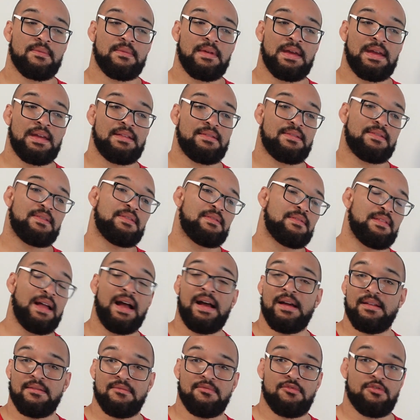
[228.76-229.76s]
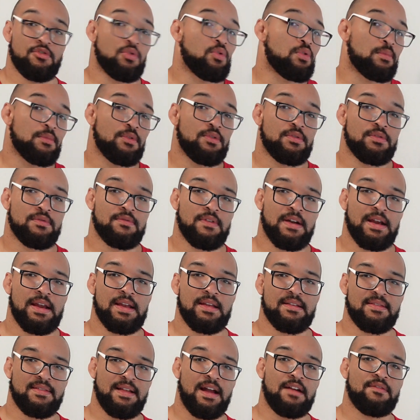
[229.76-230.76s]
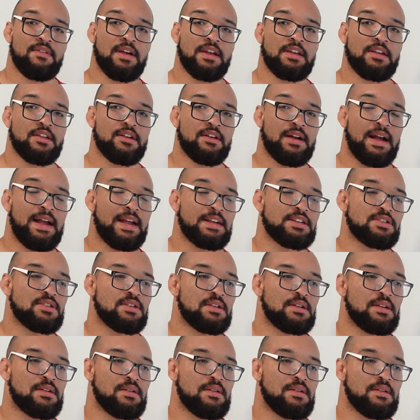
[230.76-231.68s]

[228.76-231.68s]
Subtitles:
It's not normal, right? It's not regular. Actually,